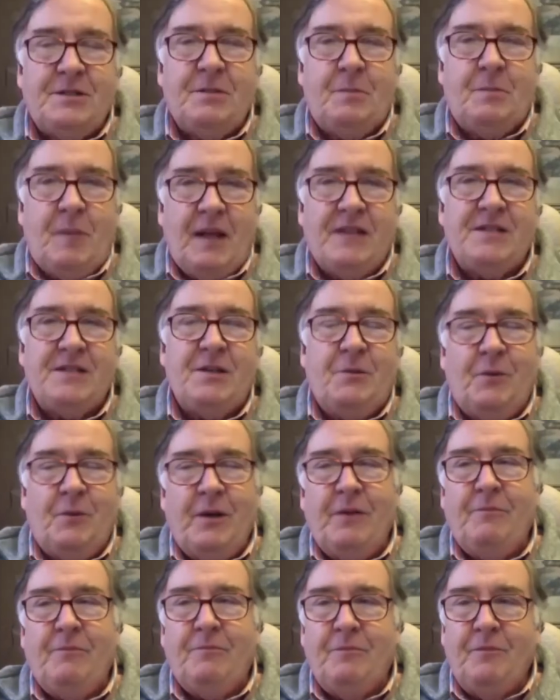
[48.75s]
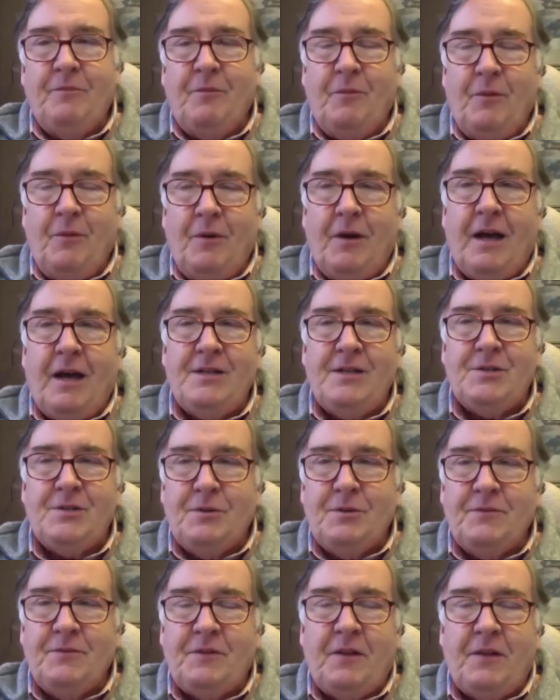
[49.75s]
to Betsy. I
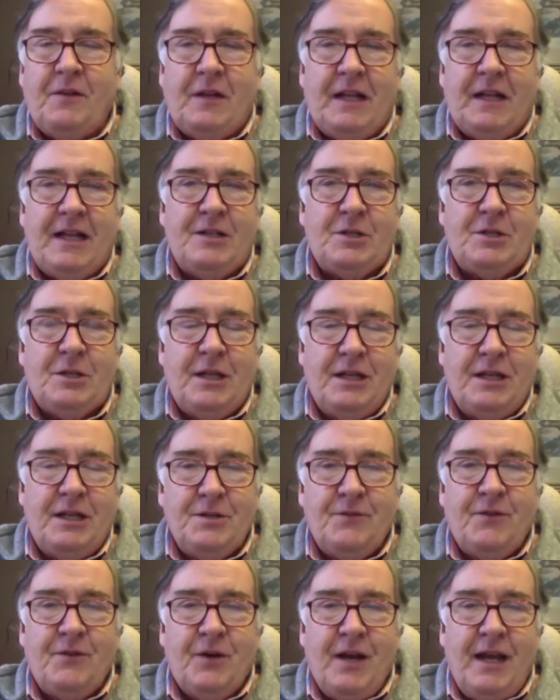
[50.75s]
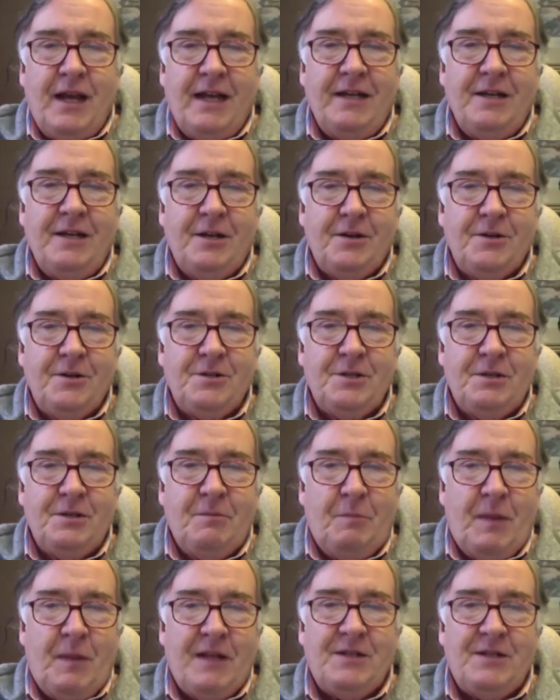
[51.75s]
served in the legislature for 8 years,
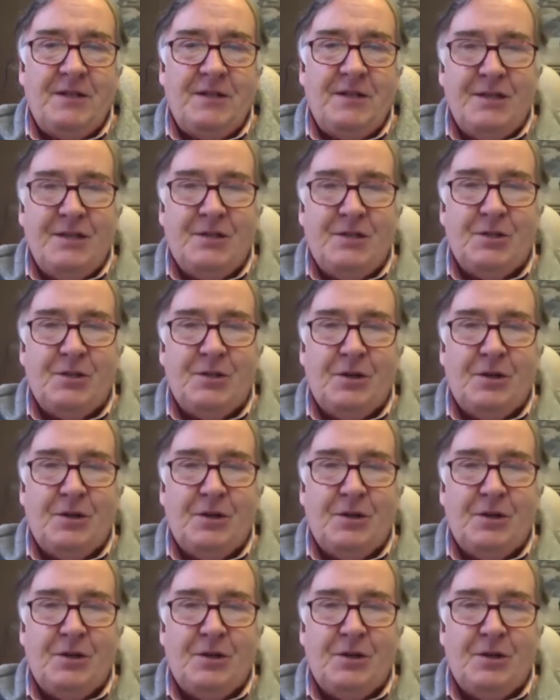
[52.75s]
and Betsy has